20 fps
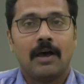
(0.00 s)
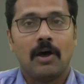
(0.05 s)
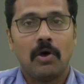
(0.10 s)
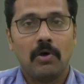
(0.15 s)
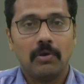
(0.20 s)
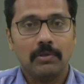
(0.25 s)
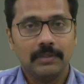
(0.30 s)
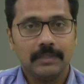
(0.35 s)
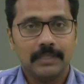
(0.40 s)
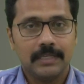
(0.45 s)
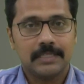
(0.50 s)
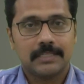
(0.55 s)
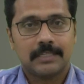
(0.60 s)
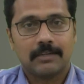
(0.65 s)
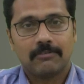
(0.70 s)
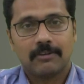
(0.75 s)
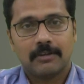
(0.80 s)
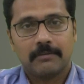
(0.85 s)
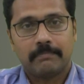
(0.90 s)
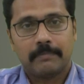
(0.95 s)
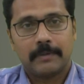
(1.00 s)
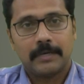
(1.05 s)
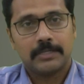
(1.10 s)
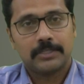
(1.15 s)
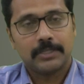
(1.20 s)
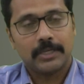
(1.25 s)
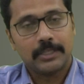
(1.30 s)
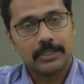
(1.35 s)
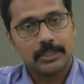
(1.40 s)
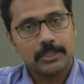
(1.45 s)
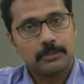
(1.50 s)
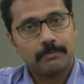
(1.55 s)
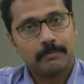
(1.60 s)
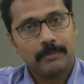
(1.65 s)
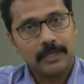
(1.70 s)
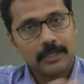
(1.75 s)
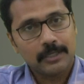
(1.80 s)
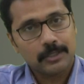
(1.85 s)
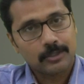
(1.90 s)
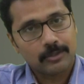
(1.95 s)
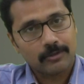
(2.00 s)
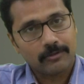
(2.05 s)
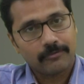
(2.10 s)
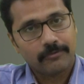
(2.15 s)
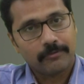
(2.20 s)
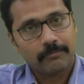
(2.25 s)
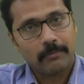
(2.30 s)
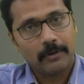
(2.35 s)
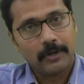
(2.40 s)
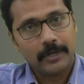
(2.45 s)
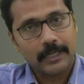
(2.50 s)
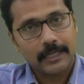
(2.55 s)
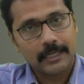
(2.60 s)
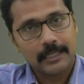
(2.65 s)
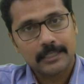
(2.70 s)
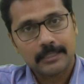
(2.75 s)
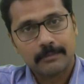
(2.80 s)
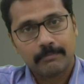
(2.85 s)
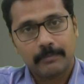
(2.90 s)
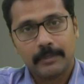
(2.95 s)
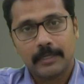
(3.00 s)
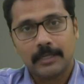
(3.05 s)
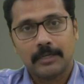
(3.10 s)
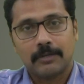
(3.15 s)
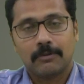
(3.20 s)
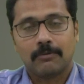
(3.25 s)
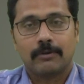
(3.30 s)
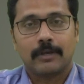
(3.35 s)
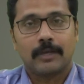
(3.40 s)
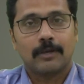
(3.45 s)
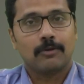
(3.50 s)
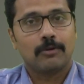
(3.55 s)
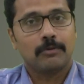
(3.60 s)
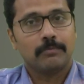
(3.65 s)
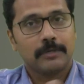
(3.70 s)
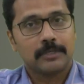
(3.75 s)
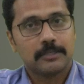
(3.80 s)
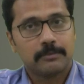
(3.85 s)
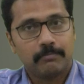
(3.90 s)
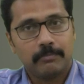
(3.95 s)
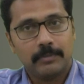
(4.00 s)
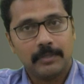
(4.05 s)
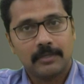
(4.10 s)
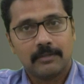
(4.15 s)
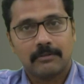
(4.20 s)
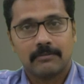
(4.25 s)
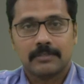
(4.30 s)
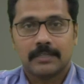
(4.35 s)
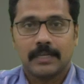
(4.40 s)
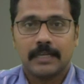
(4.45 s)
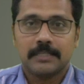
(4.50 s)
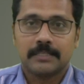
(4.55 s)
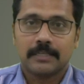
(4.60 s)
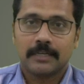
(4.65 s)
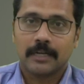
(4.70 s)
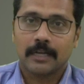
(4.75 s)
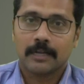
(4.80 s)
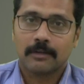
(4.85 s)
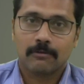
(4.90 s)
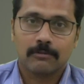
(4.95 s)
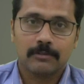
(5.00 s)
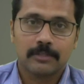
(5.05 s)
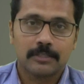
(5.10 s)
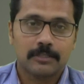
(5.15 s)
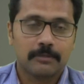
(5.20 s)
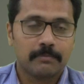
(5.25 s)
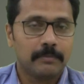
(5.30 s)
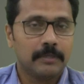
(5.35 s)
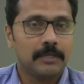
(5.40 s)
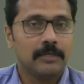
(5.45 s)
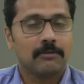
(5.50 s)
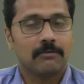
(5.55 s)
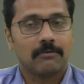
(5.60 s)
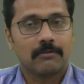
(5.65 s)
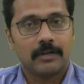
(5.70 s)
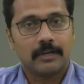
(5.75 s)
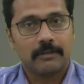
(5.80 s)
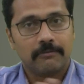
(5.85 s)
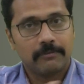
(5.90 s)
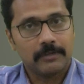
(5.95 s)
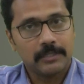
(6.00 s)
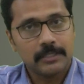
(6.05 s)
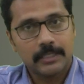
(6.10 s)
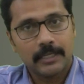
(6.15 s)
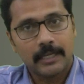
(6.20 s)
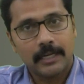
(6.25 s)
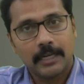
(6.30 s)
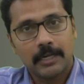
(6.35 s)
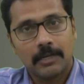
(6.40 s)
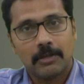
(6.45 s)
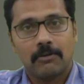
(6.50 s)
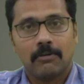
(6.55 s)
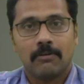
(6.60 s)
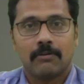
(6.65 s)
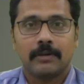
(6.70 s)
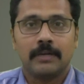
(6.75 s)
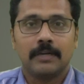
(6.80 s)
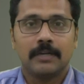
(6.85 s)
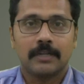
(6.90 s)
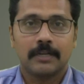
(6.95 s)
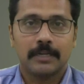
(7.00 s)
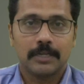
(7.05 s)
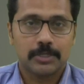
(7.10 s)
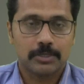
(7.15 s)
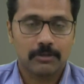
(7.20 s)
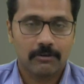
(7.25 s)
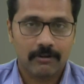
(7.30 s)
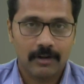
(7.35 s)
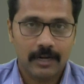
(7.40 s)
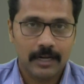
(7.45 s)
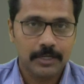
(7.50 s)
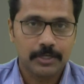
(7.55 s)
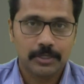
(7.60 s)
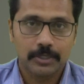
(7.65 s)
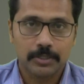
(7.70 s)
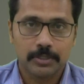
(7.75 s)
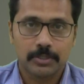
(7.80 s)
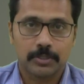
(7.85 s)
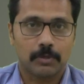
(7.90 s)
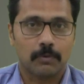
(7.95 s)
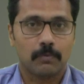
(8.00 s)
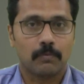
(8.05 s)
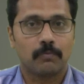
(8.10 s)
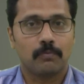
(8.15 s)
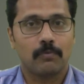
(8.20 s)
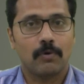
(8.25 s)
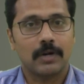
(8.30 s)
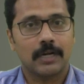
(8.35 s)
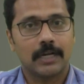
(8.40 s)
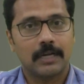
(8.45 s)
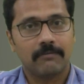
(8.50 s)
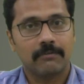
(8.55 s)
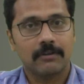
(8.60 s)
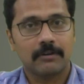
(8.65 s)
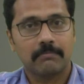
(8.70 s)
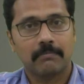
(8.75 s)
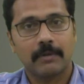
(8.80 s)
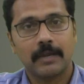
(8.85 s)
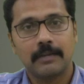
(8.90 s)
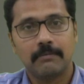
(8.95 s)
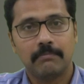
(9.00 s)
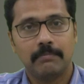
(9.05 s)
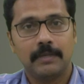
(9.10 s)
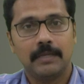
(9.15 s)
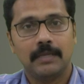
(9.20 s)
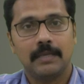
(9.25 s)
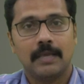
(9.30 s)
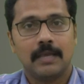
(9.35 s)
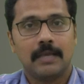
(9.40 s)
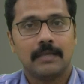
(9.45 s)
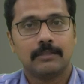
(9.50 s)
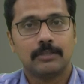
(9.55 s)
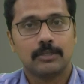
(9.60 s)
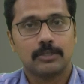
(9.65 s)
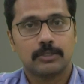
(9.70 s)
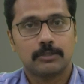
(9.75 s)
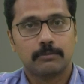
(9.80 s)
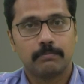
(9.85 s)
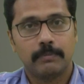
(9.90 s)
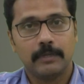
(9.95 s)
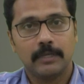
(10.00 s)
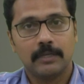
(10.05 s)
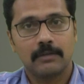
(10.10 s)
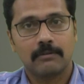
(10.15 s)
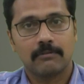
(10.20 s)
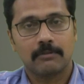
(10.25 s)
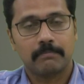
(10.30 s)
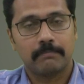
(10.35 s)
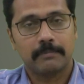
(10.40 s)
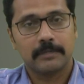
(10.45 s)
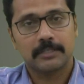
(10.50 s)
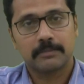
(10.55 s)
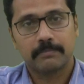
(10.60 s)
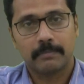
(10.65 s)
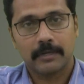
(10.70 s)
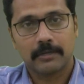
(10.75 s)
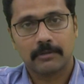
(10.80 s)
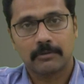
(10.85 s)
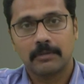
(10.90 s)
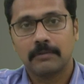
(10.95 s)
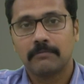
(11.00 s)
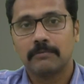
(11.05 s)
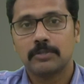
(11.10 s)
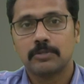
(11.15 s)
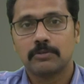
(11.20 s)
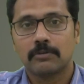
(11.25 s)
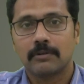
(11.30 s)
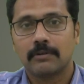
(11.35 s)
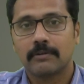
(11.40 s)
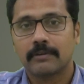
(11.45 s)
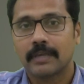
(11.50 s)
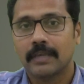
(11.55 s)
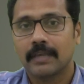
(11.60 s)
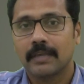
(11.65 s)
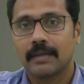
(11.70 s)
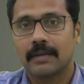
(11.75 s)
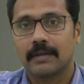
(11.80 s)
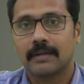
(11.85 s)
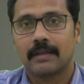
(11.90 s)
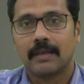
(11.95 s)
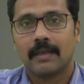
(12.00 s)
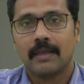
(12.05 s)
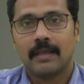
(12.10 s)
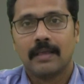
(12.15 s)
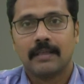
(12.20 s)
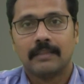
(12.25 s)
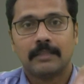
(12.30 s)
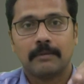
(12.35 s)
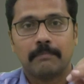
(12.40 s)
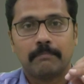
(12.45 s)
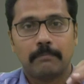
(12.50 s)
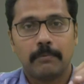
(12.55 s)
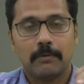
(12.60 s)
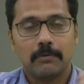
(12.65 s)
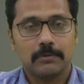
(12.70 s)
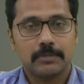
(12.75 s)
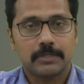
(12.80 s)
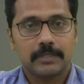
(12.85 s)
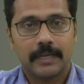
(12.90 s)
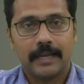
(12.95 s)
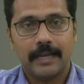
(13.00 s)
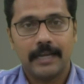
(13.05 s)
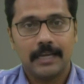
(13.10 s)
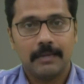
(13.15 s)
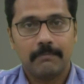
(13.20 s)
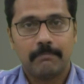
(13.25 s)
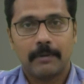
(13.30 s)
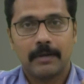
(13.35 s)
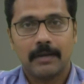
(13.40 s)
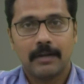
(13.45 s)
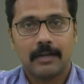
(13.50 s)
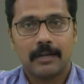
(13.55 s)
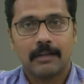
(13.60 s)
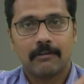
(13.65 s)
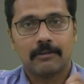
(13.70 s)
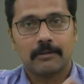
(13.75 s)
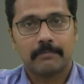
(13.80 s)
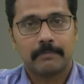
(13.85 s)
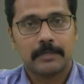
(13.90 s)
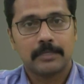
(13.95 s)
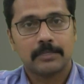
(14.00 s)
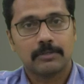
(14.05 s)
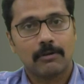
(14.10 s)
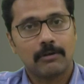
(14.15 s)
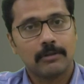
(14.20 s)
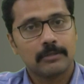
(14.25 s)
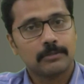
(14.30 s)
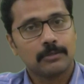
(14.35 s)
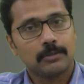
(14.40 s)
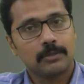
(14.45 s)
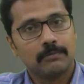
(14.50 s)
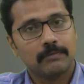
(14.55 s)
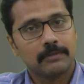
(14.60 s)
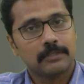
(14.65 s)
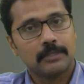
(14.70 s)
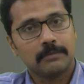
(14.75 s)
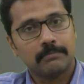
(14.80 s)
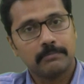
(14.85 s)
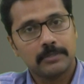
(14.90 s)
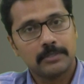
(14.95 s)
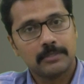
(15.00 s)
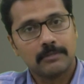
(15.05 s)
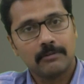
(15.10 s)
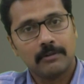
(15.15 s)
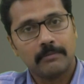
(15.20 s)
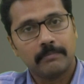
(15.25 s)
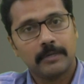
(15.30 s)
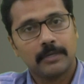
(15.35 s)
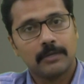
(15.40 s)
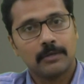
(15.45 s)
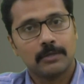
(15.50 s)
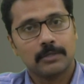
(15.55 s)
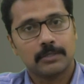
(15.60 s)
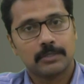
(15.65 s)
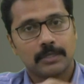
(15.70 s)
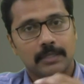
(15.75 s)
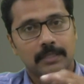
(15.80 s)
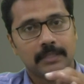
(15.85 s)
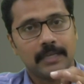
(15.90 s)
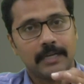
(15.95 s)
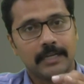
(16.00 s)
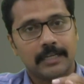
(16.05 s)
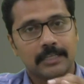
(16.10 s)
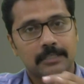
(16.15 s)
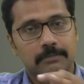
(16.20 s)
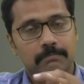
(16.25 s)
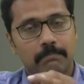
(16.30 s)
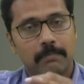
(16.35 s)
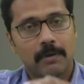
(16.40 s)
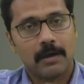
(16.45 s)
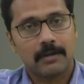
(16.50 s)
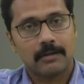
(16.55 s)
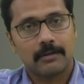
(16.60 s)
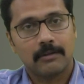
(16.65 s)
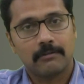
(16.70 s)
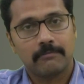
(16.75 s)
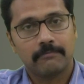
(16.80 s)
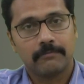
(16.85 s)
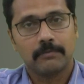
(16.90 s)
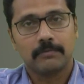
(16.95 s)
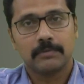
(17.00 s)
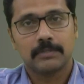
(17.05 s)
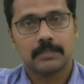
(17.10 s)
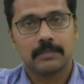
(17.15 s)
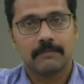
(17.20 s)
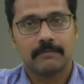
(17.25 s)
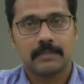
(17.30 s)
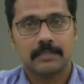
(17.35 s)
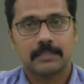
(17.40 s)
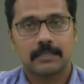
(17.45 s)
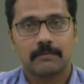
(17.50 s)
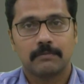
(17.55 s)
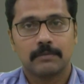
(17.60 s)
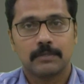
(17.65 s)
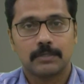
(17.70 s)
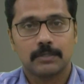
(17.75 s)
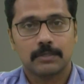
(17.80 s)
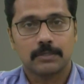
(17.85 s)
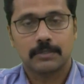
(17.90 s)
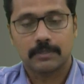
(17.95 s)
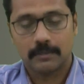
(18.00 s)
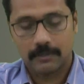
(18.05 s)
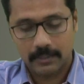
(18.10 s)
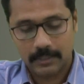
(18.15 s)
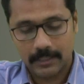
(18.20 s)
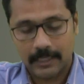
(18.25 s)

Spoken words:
all these developments in the spheres of political sphere or economic sphere or science and technology sphere or defense arena or international relations or whatever might be the sphere or perspective in which you are looking at, the post-independent developments also you are supposed to learn because that is part of your civil services